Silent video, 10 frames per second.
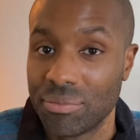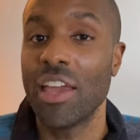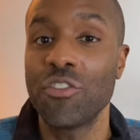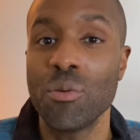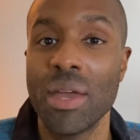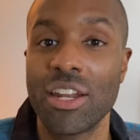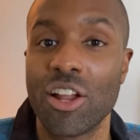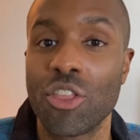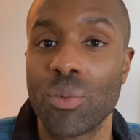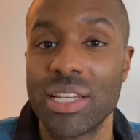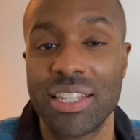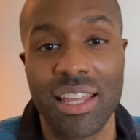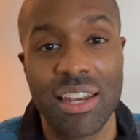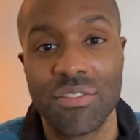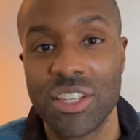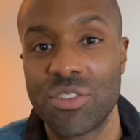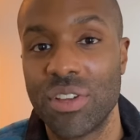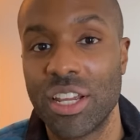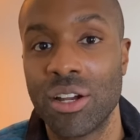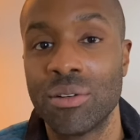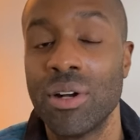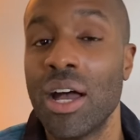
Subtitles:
If you made it all the way to the end of this video,